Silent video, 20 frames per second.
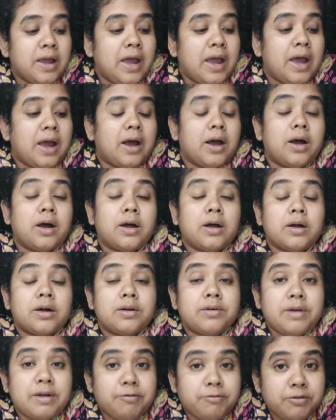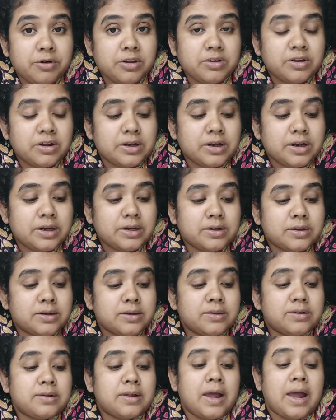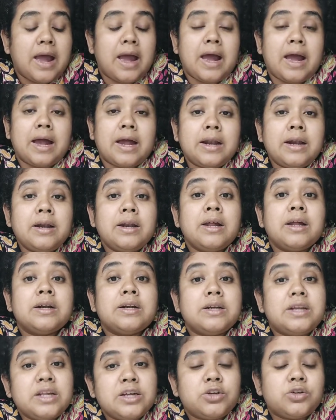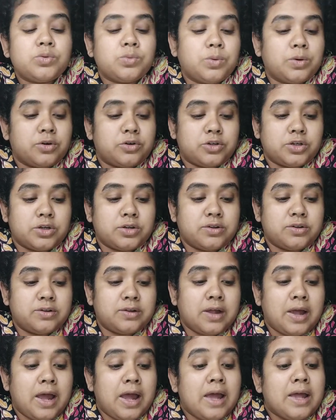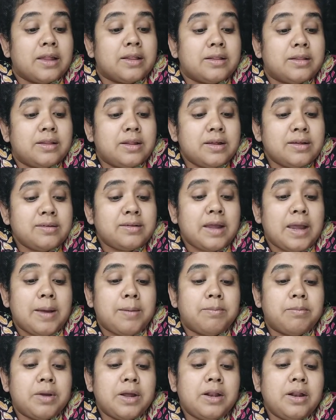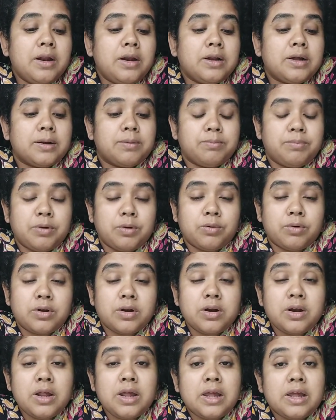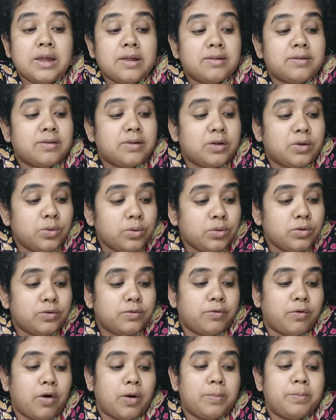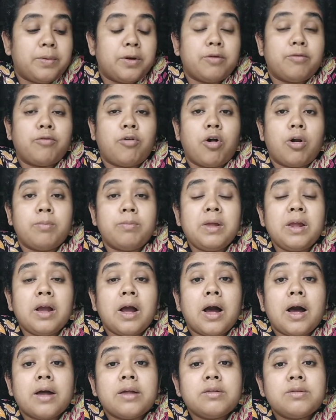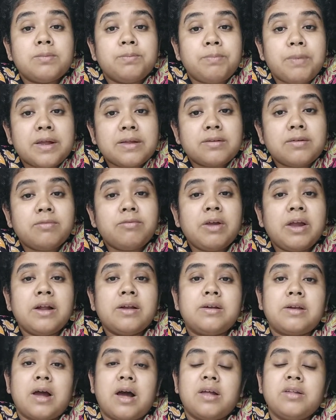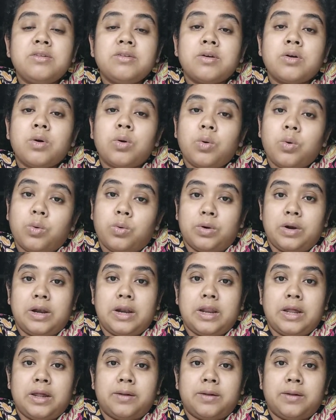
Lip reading: refrigerators, and dishwashers. This embedded computer is used for performing a specific task only.